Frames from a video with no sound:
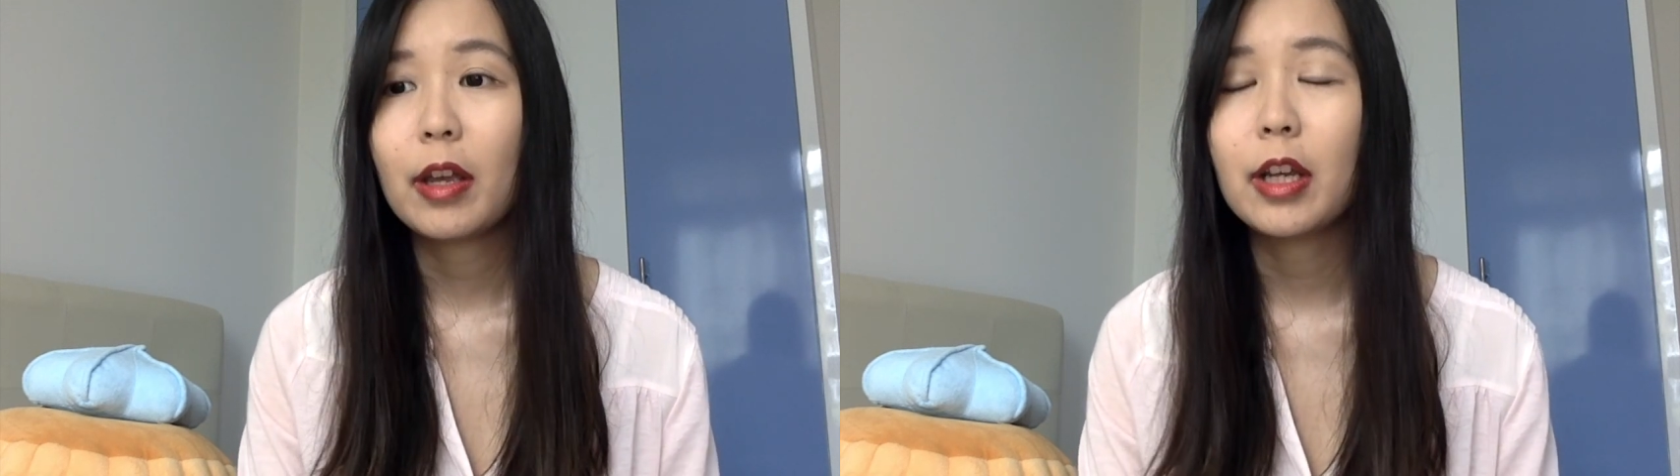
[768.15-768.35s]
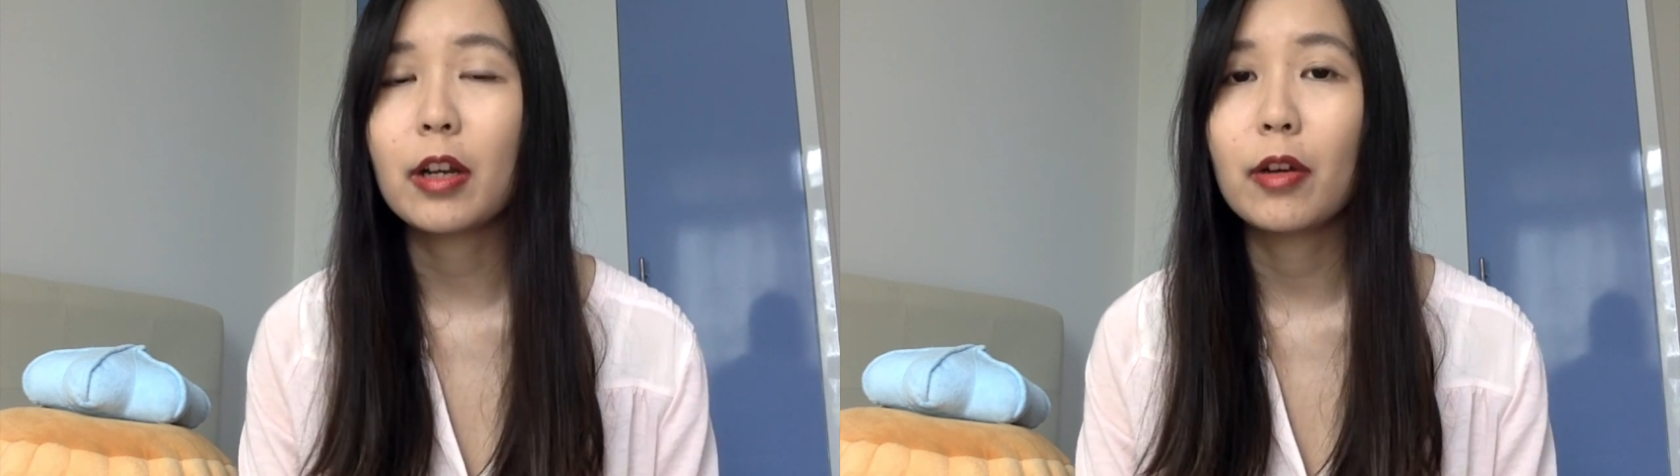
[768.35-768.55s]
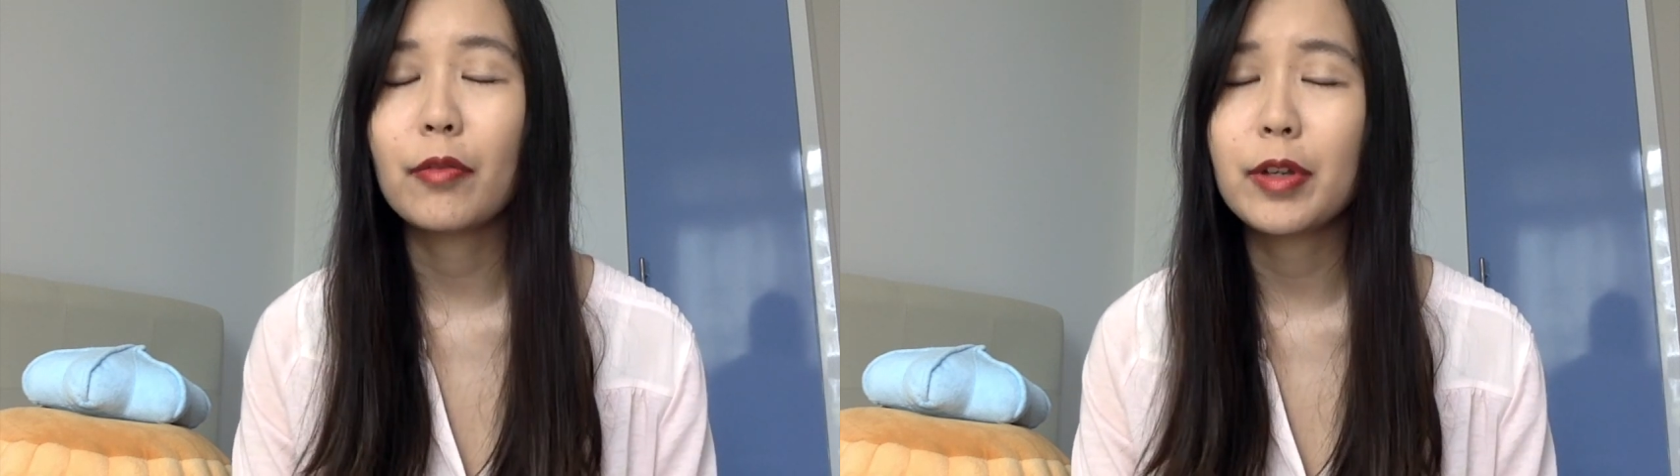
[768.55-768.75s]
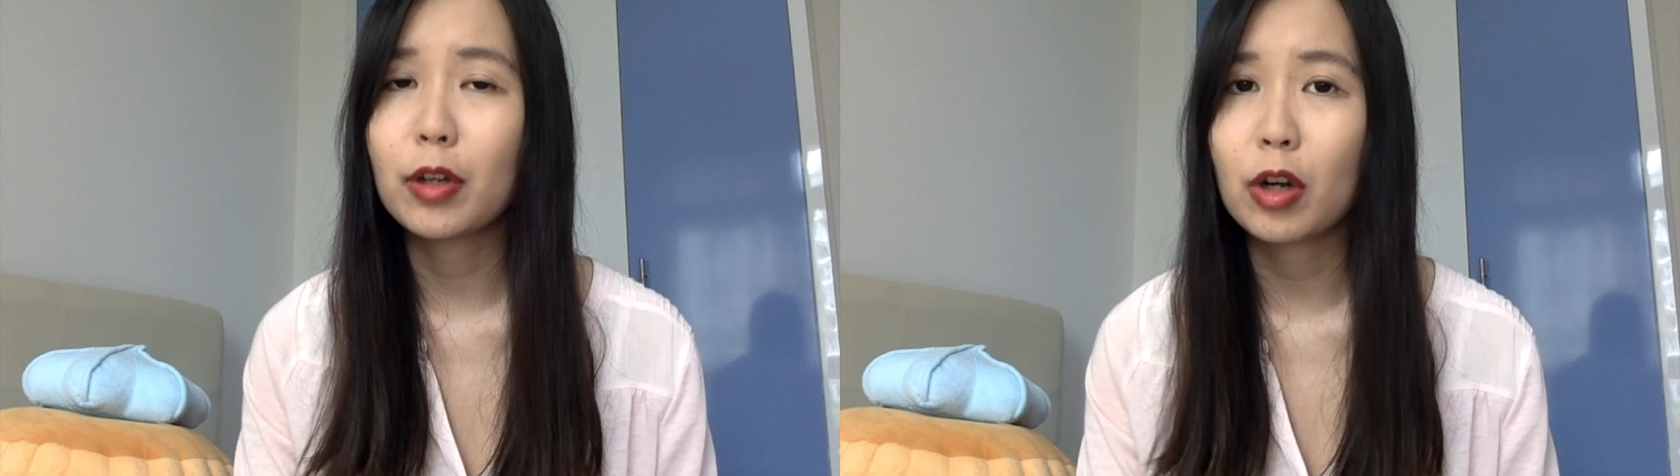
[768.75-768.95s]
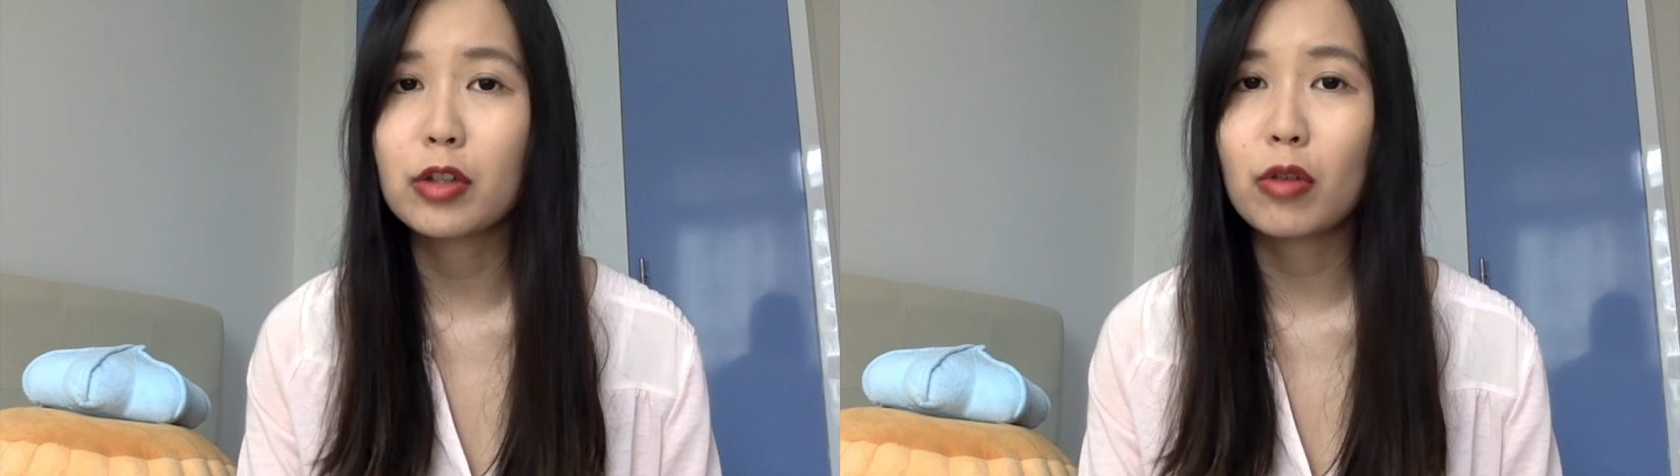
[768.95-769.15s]
in a
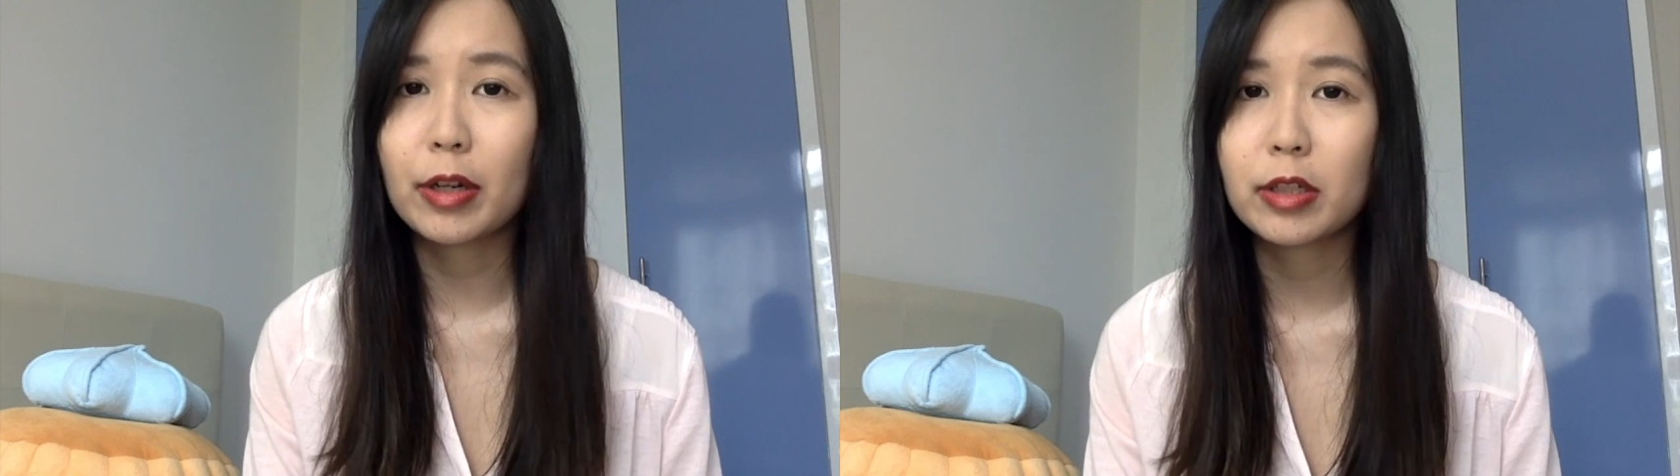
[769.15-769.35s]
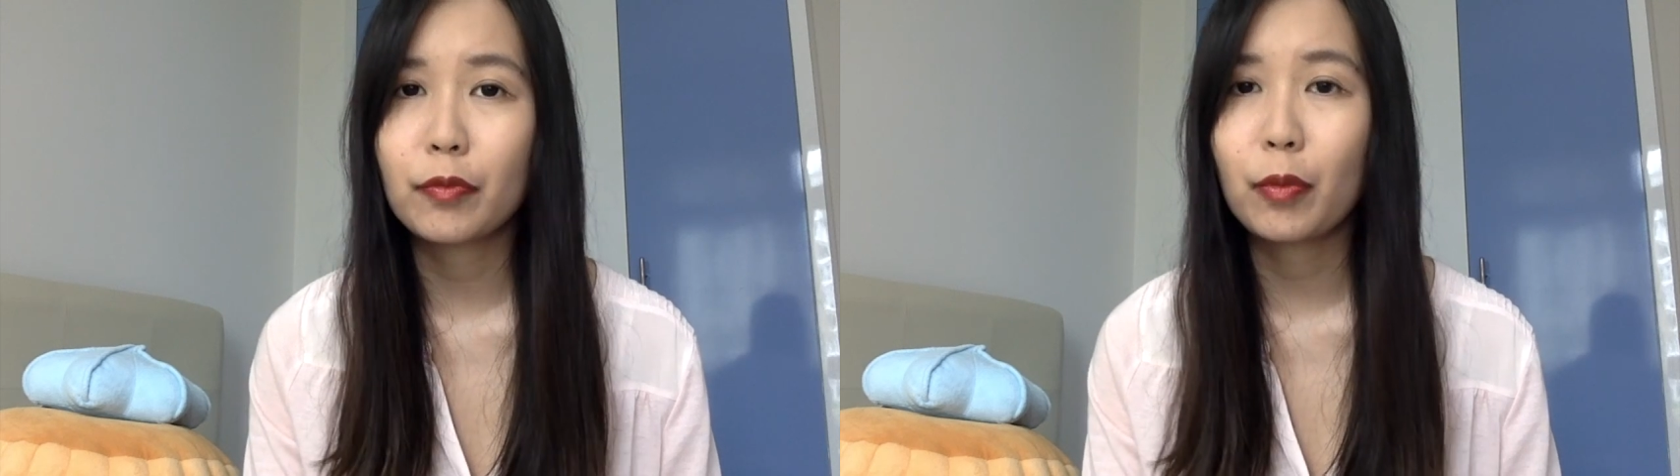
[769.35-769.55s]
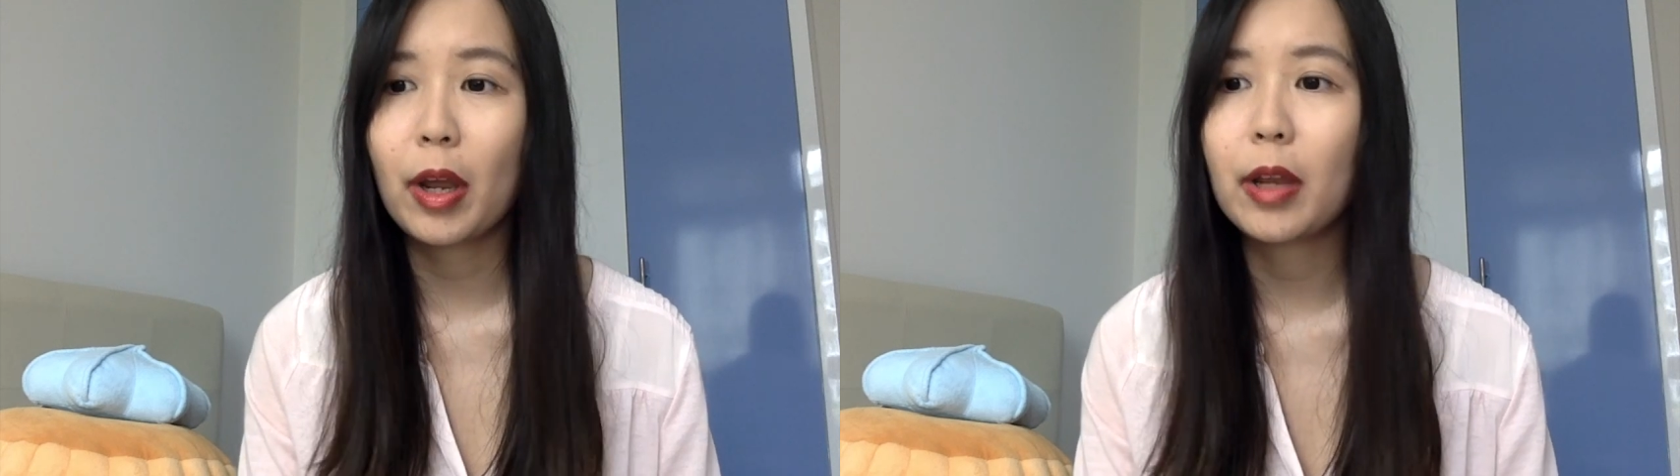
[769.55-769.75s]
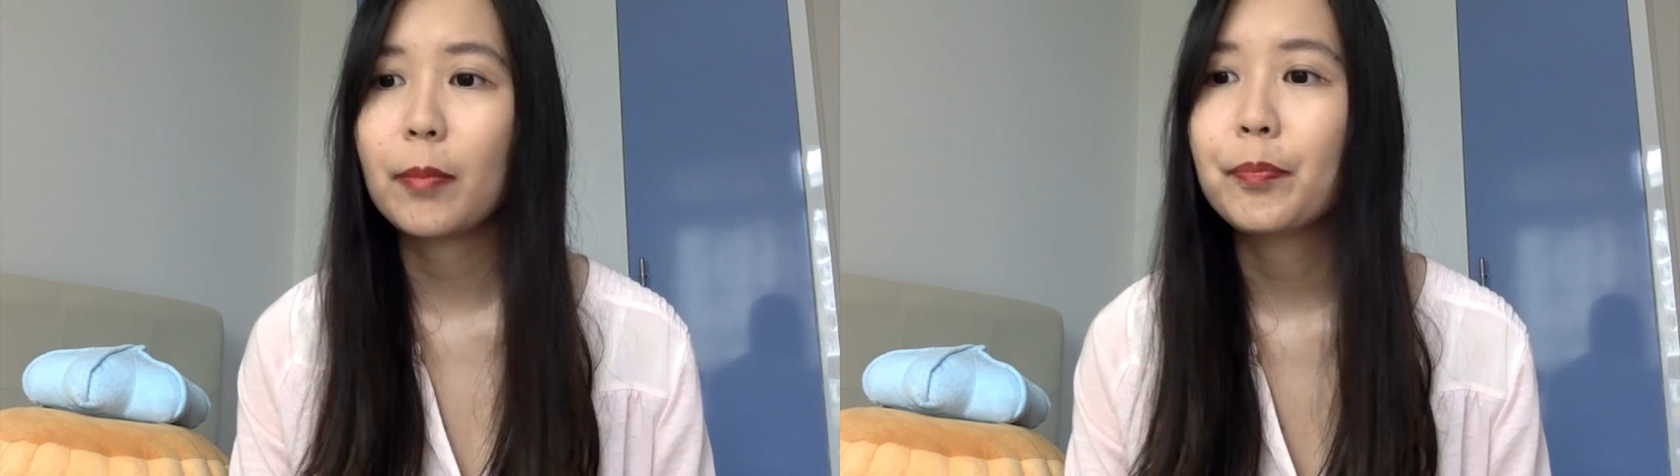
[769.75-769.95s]
constructive way.